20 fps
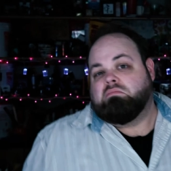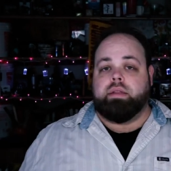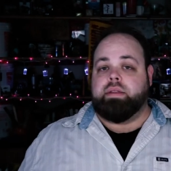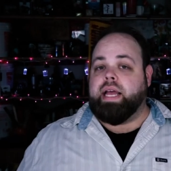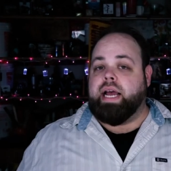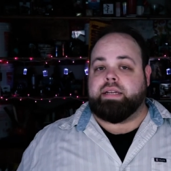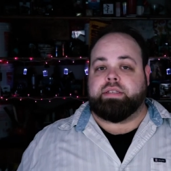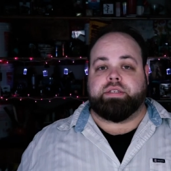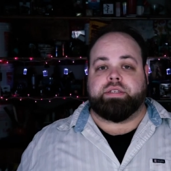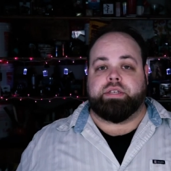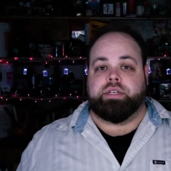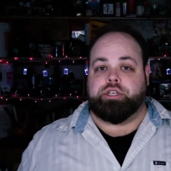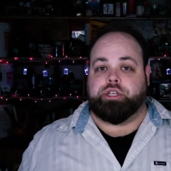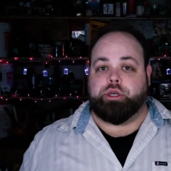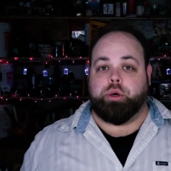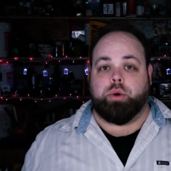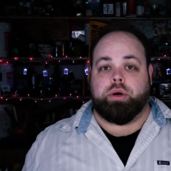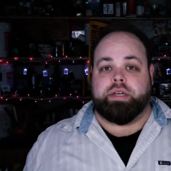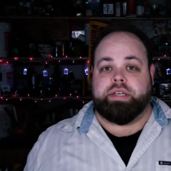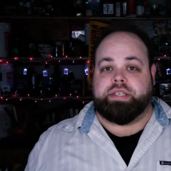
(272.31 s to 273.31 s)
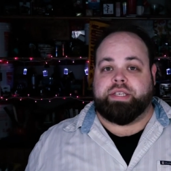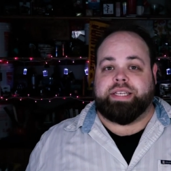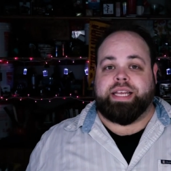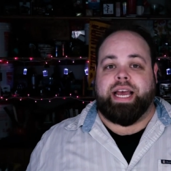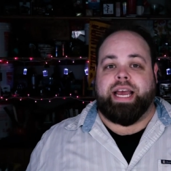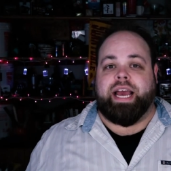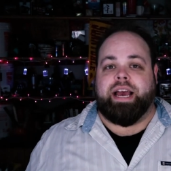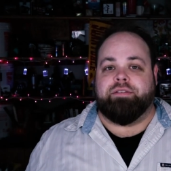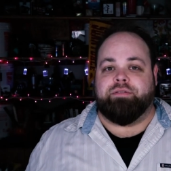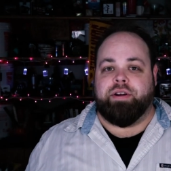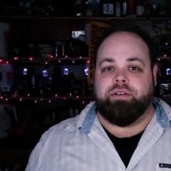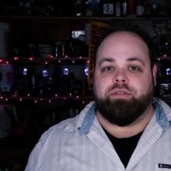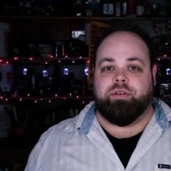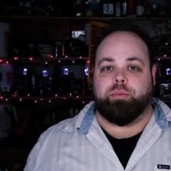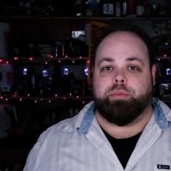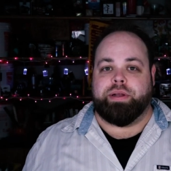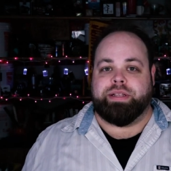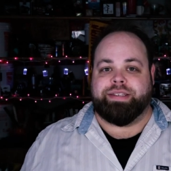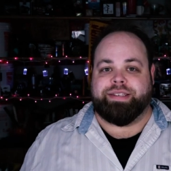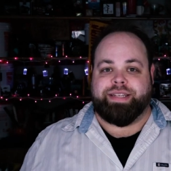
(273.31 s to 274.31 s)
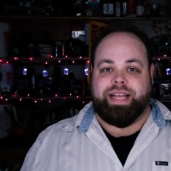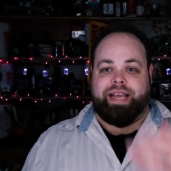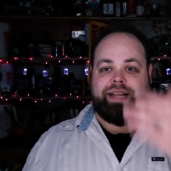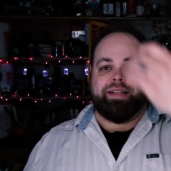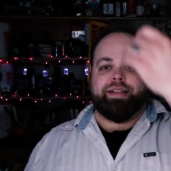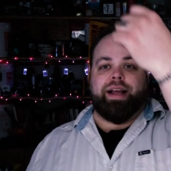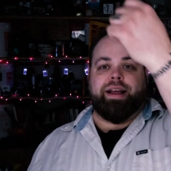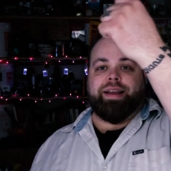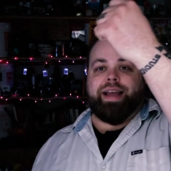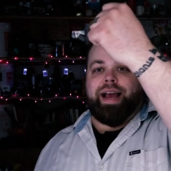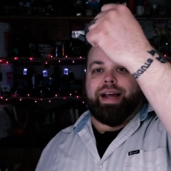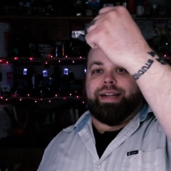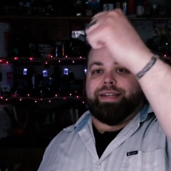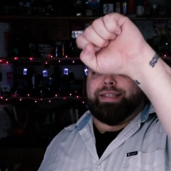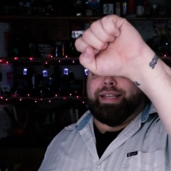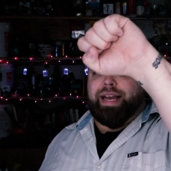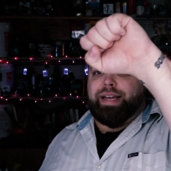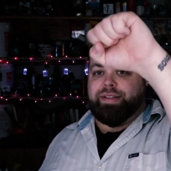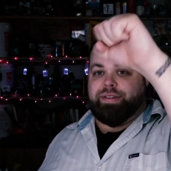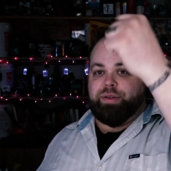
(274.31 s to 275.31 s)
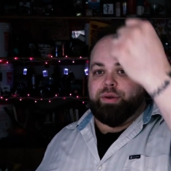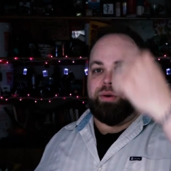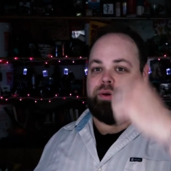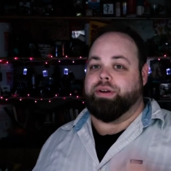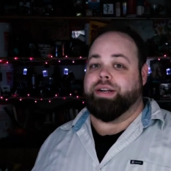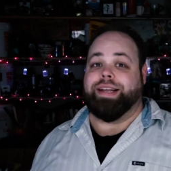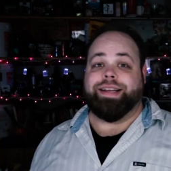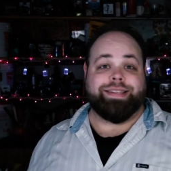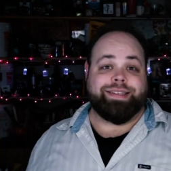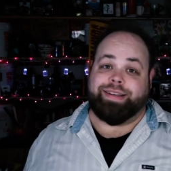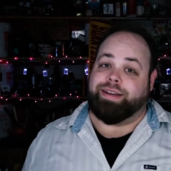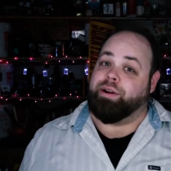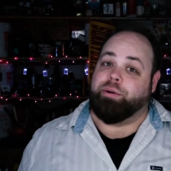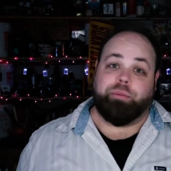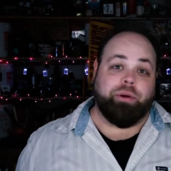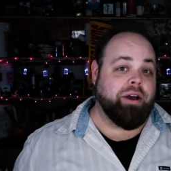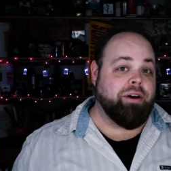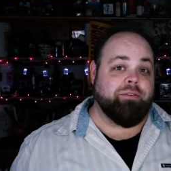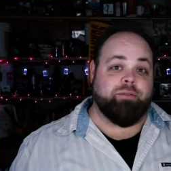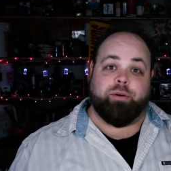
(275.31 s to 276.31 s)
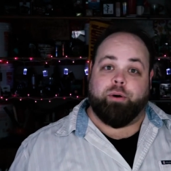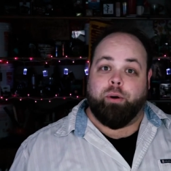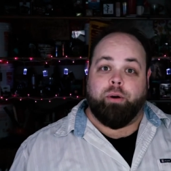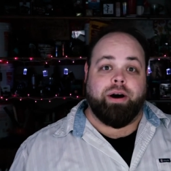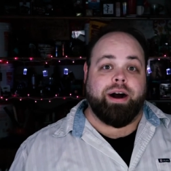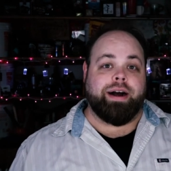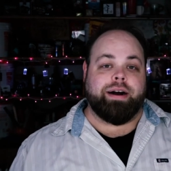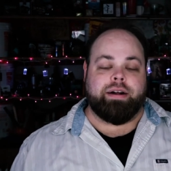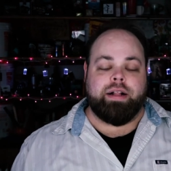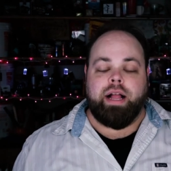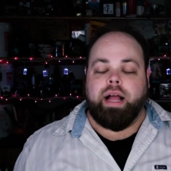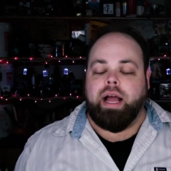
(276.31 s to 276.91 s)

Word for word: That's the shortest thing I've ever been stained. I got a tattoo, and that's gonna be on for a while.